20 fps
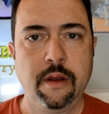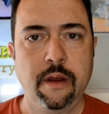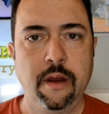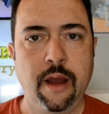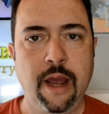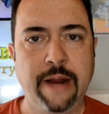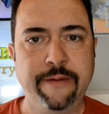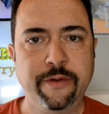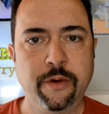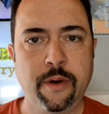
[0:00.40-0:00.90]

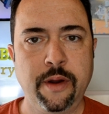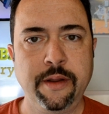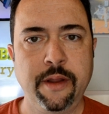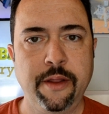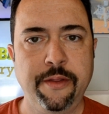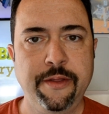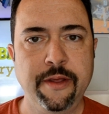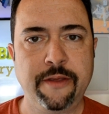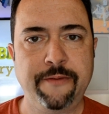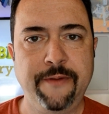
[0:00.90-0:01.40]
Hi everyone,
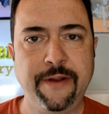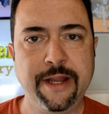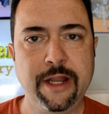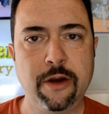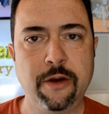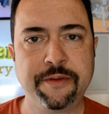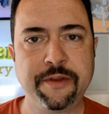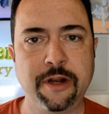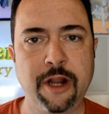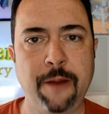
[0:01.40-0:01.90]
this
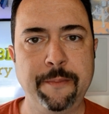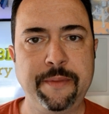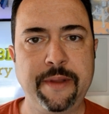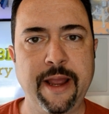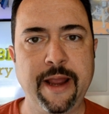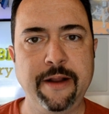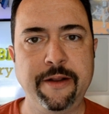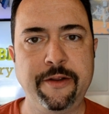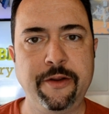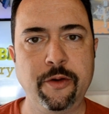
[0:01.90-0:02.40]
video is an
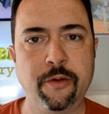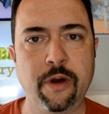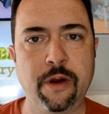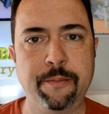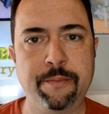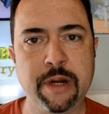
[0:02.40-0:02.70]
update to a